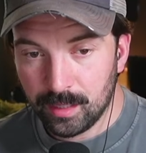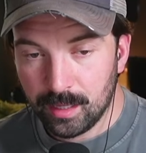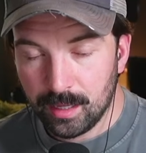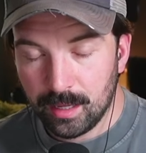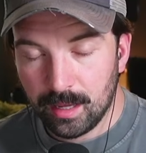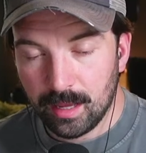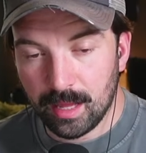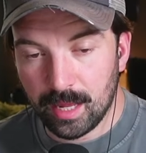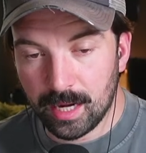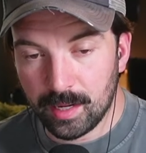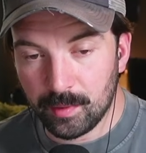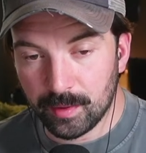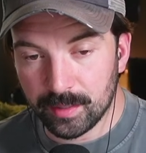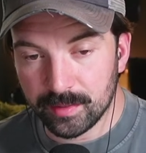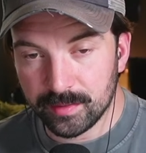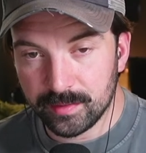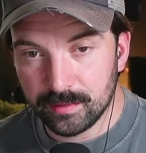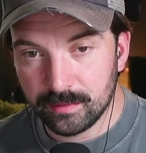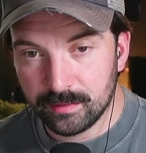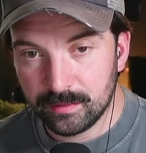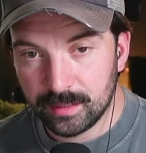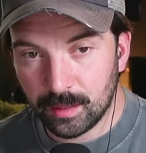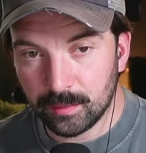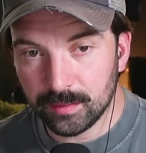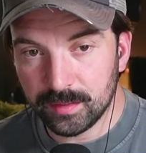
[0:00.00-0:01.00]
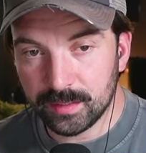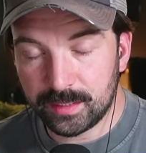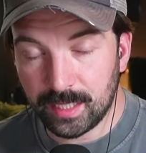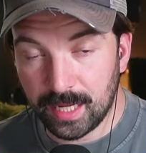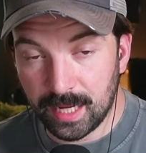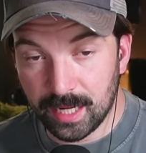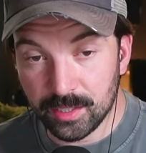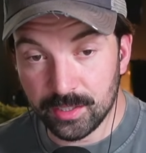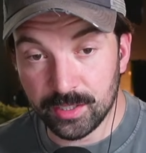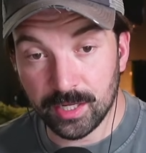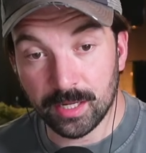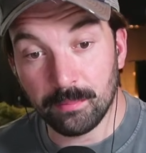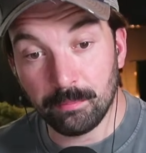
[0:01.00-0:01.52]
Anyways, that was a
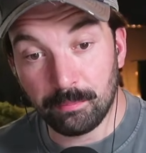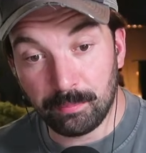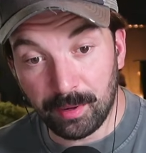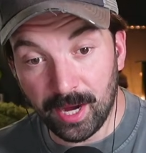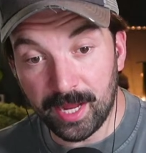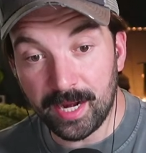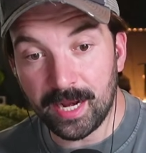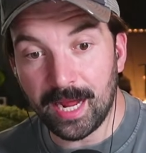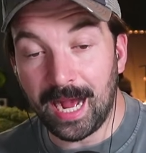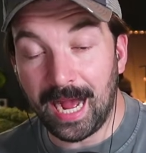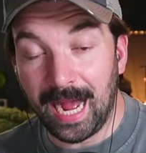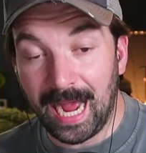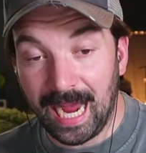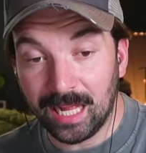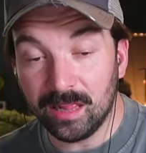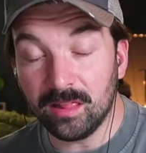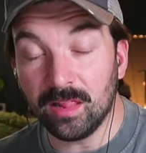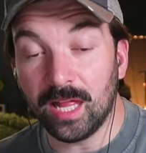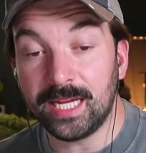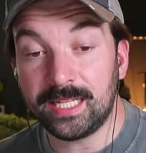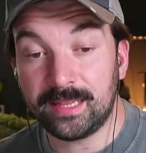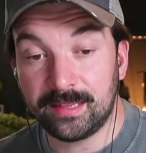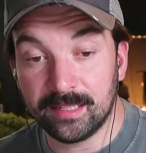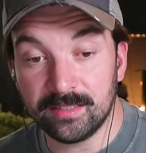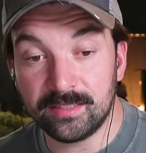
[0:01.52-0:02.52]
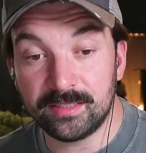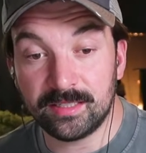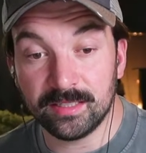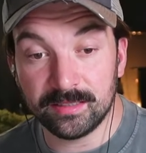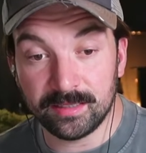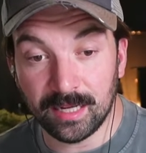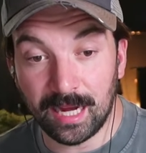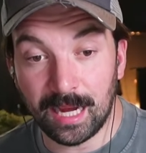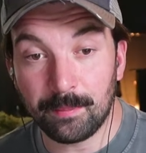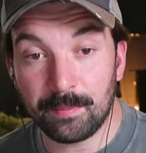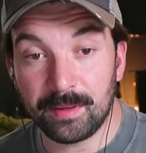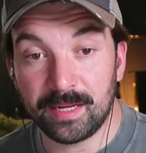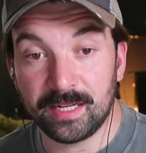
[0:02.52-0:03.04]
tangent, but I like this
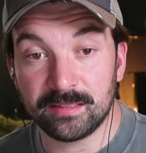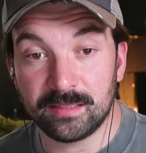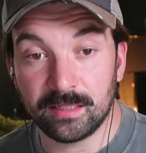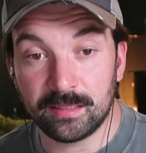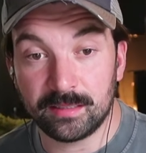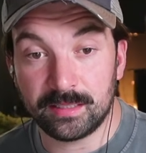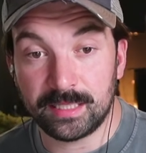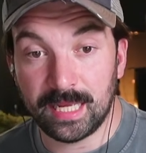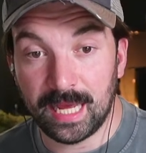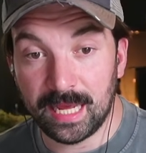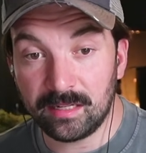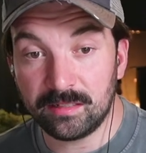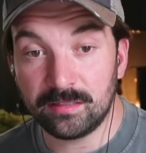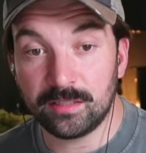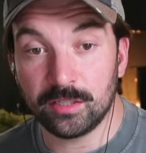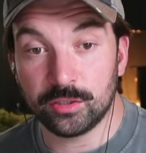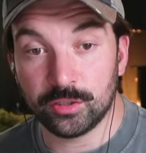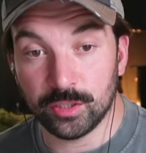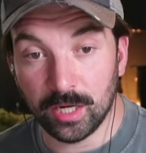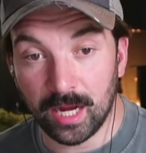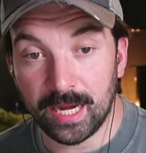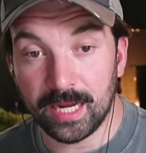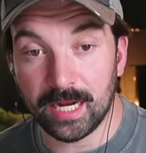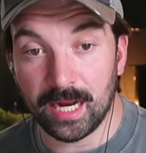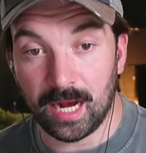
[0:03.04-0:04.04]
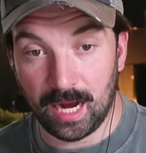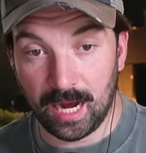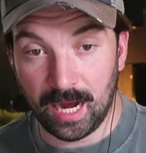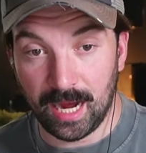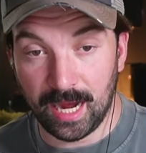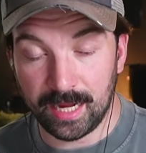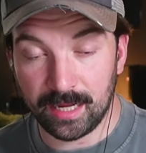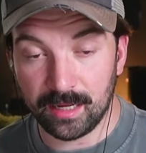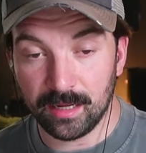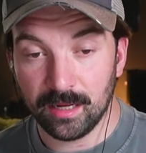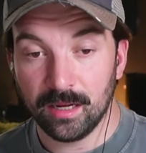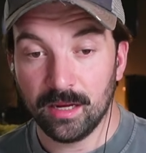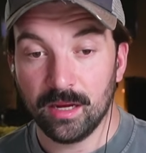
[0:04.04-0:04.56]
design because it takes the giant
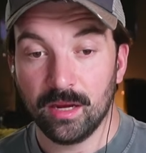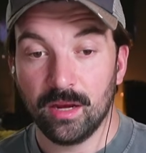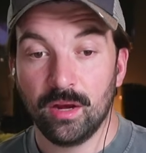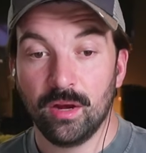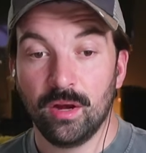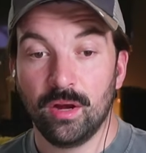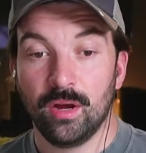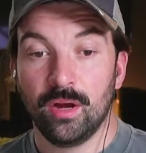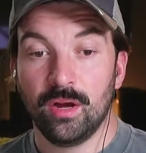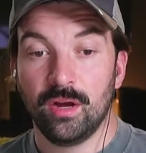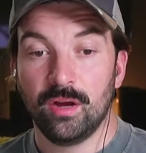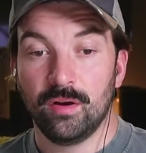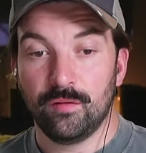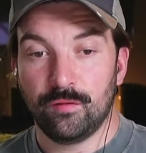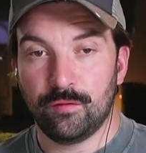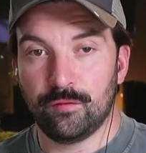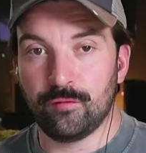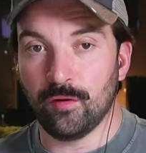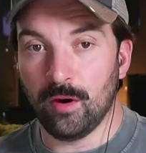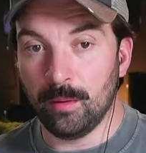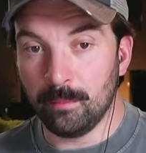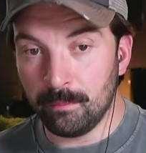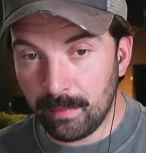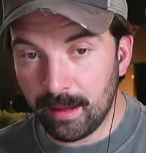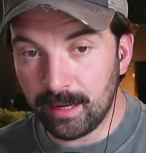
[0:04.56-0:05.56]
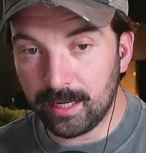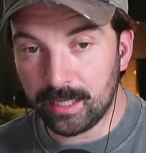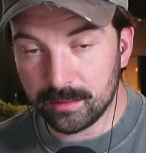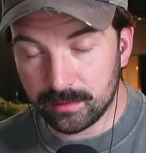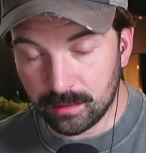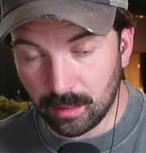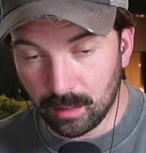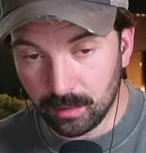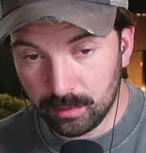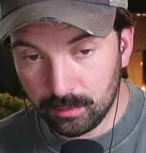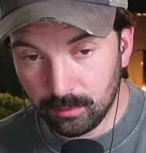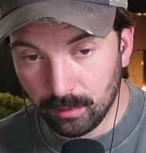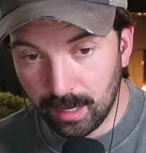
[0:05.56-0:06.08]
eye from Mega
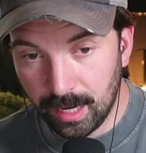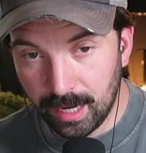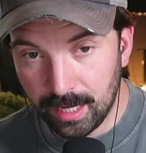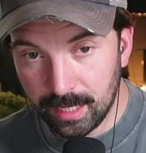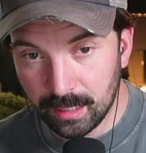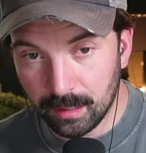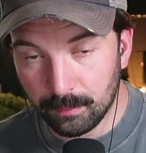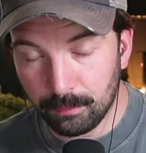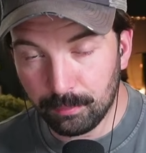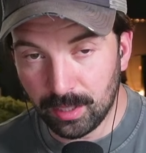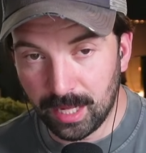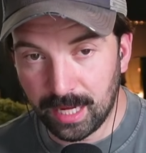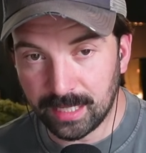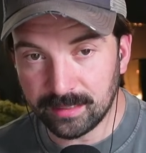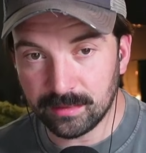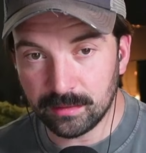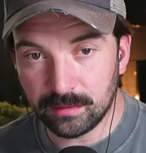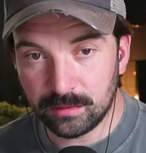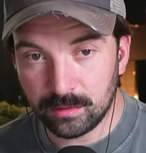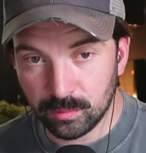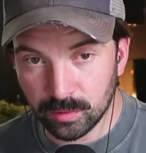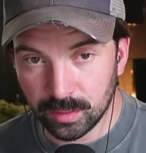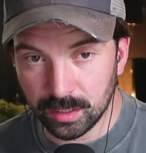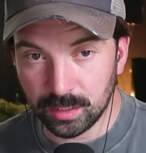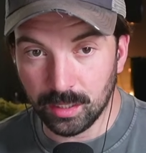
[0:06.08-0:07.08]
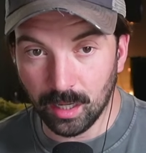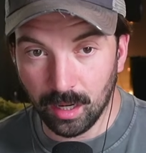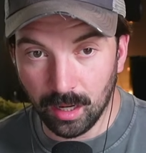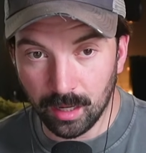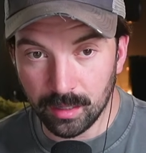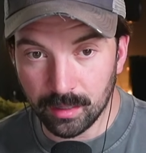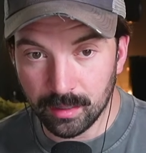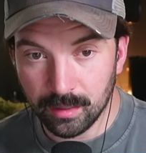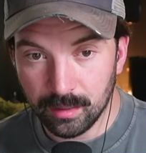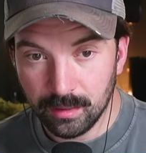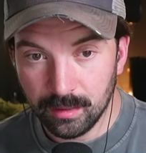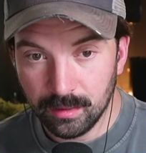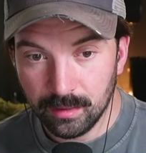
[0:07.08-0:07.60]
Darkrai and applies it to the gun.
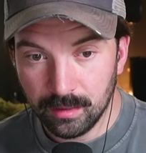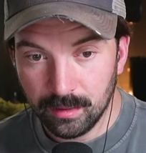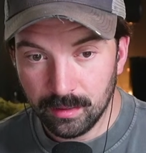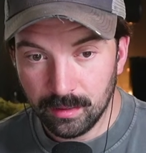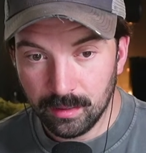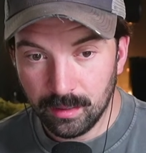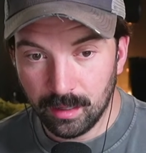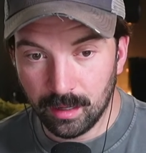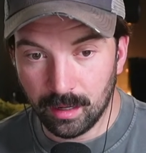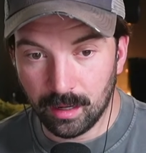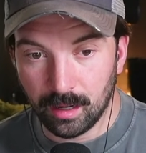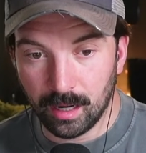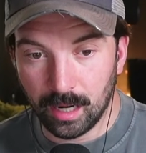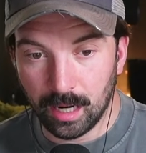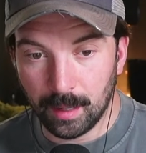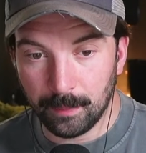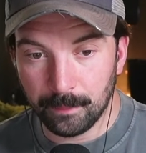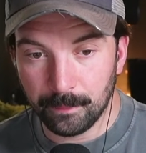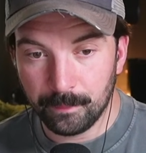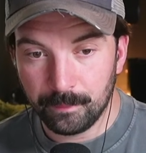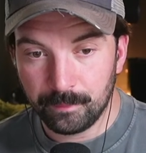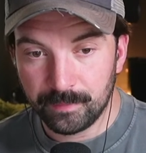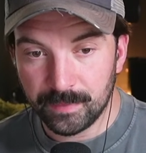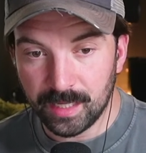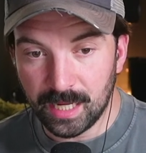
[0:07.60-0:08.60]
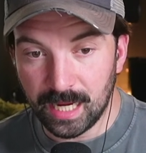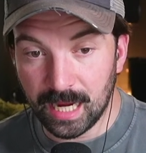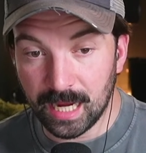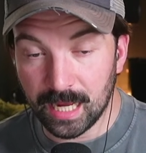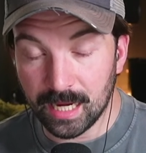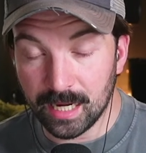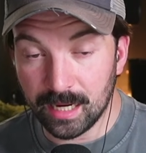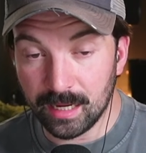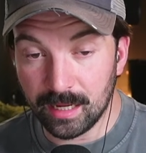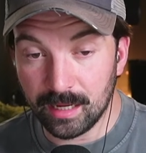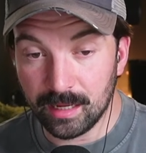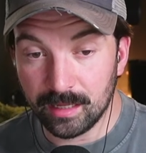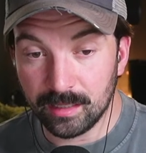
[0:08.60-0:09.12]

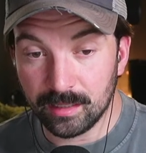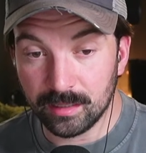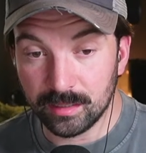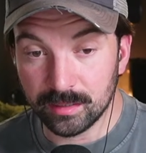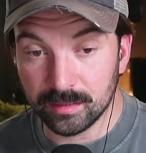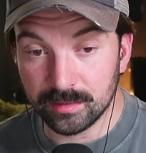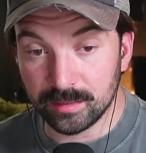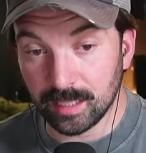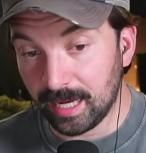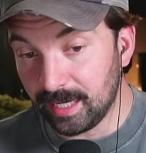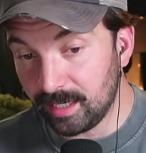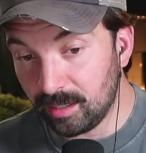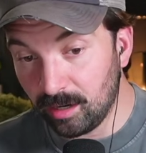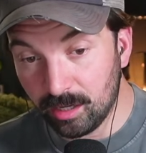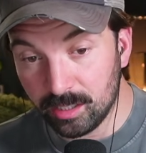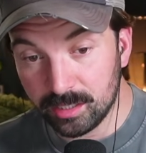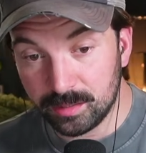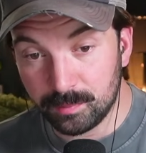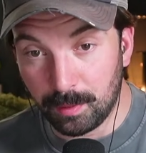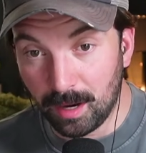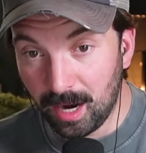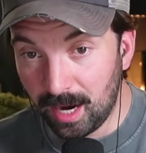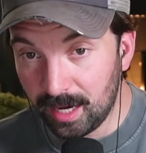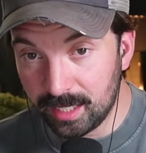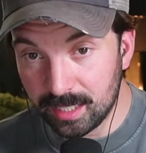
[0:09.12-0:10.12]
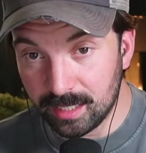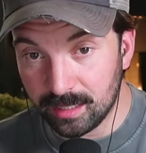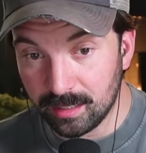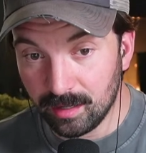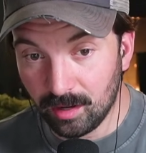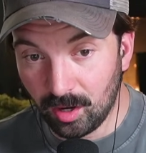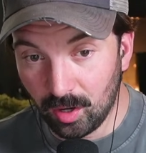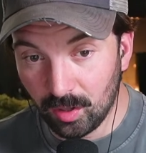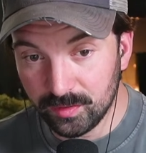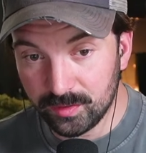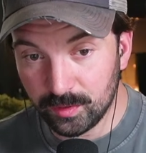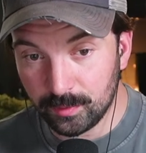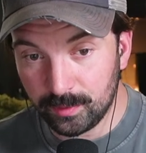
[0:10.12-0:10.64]
And Zygarde's body
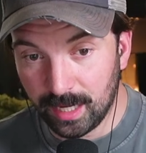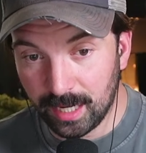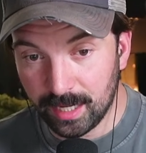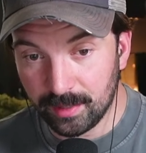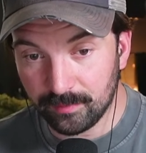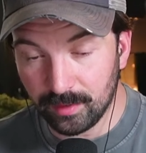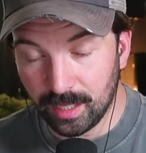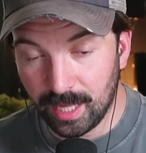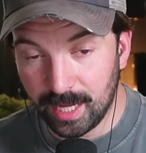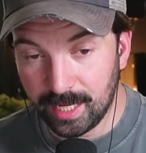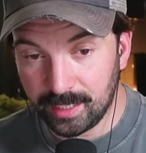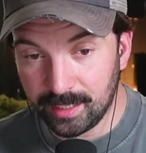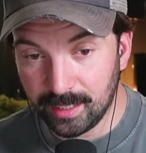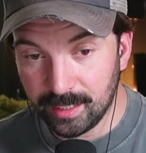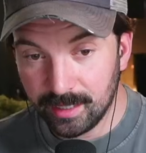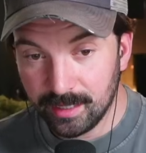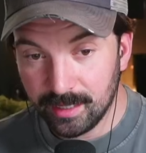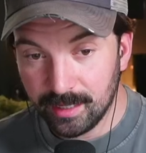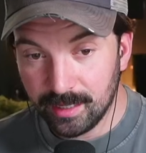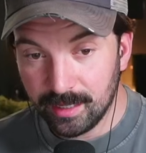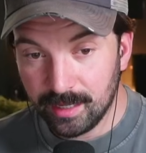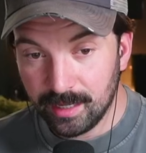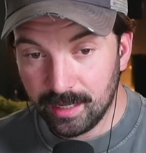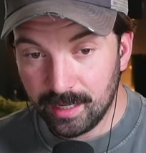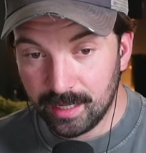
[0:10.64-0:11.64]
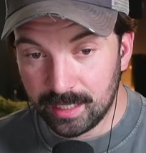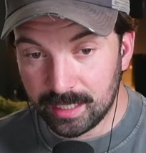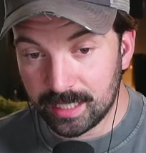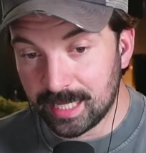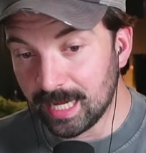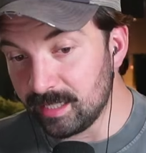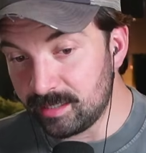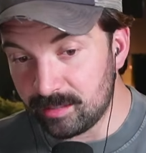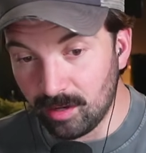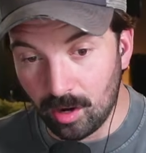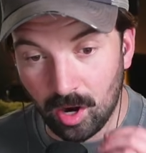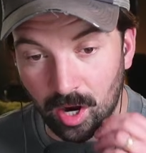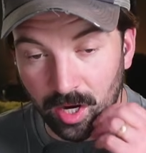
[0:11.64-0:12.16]
also kind of like
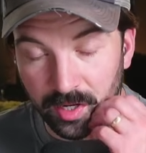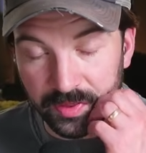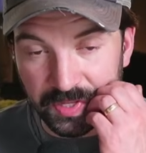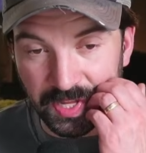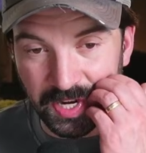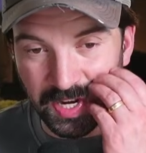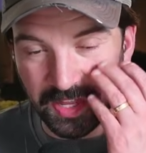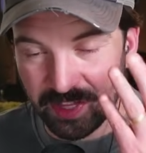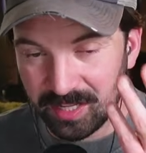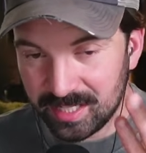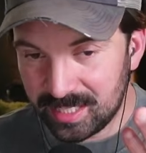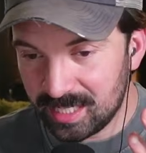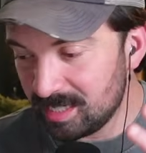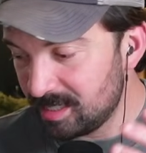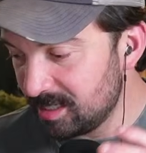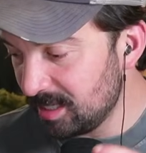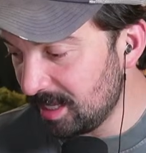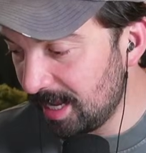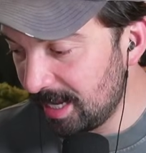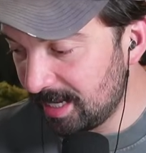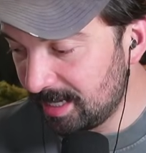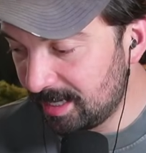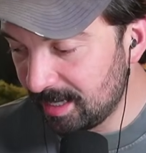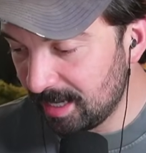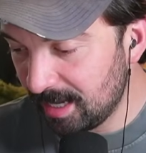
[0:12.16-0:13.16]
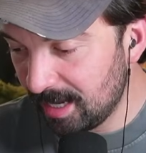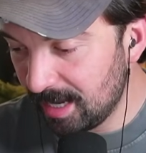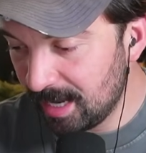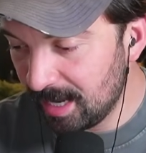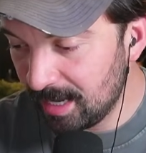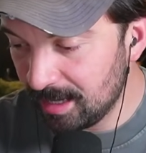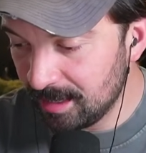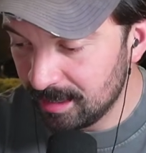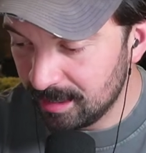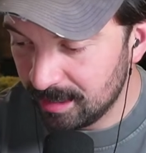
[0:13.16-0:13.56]
gets haunted. This is like Venom.